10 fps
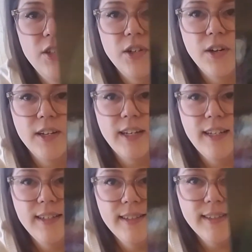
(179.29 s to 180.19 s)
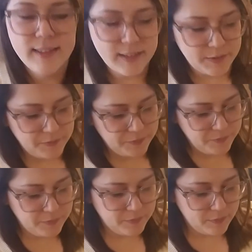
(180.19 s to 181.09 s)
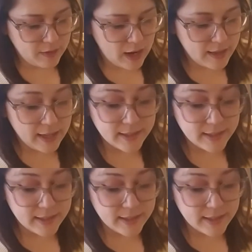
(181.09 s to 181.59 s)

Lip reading: darkness. And that's